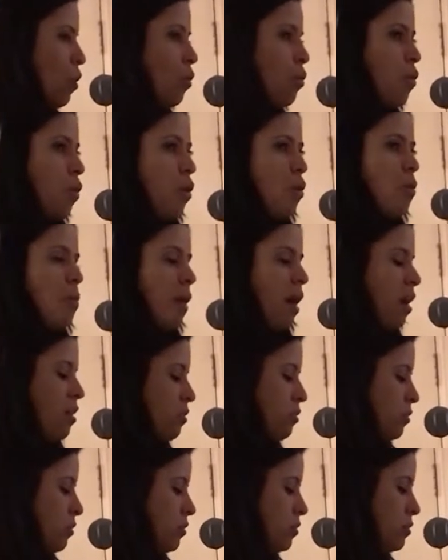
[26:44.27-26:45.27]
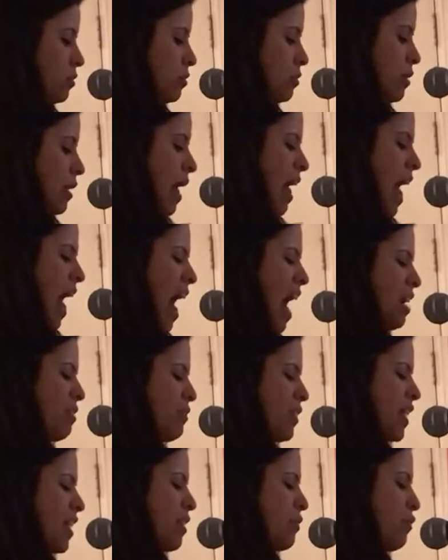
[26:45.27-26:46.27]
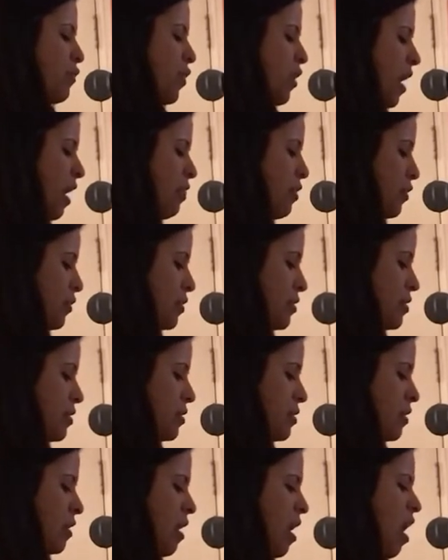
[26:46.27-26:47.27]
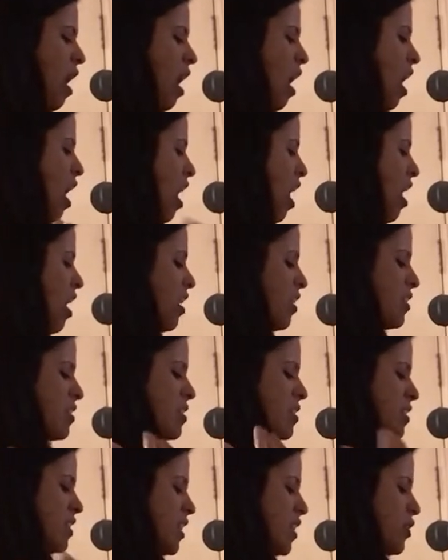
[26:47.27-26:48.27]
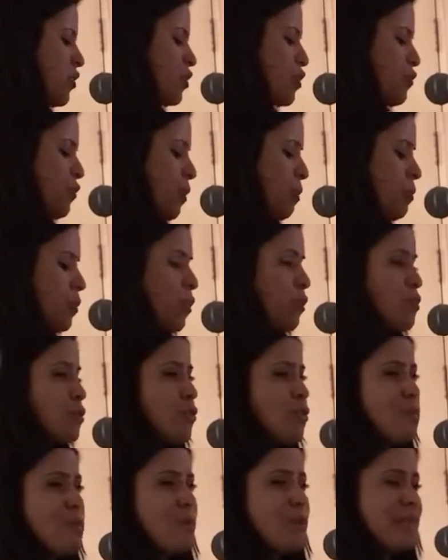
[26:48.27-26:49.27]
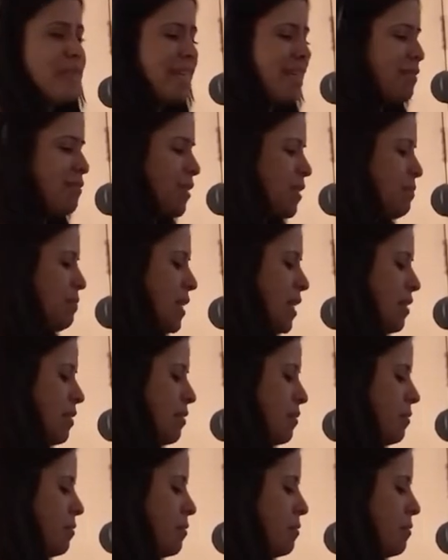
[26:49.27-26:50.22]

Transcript: Role model, advocate for others, hugs, tears from those who believe in me.